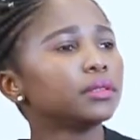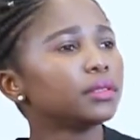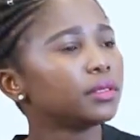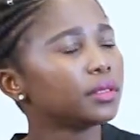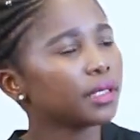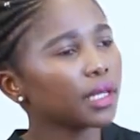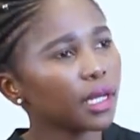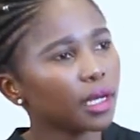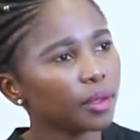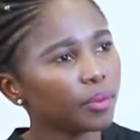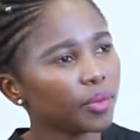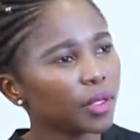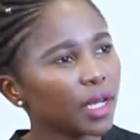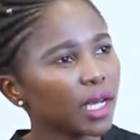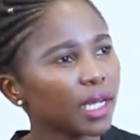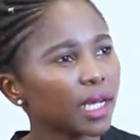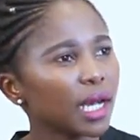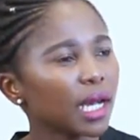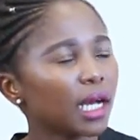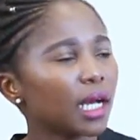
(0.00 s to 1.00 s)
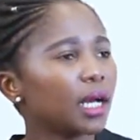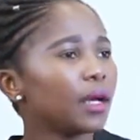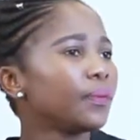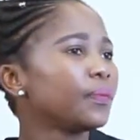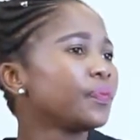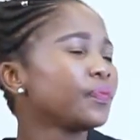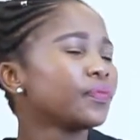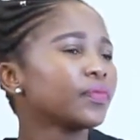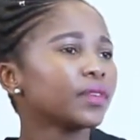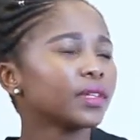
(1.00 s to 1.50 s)
get a bigger car,
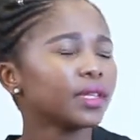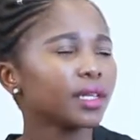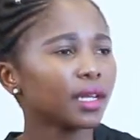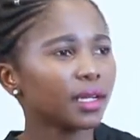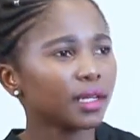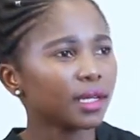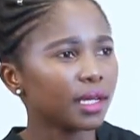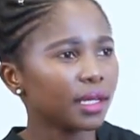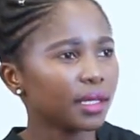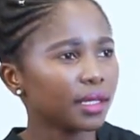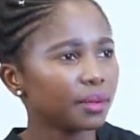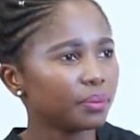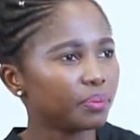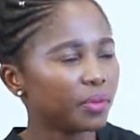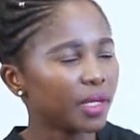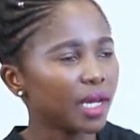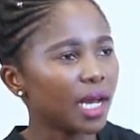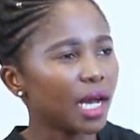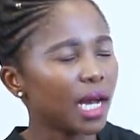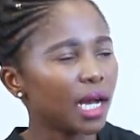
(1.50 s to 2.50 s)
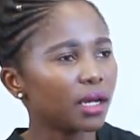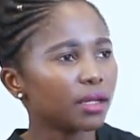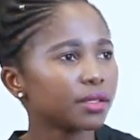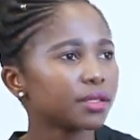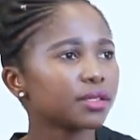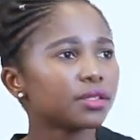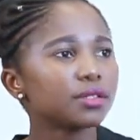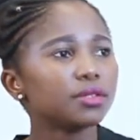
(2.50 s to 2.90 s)
get a bigger house,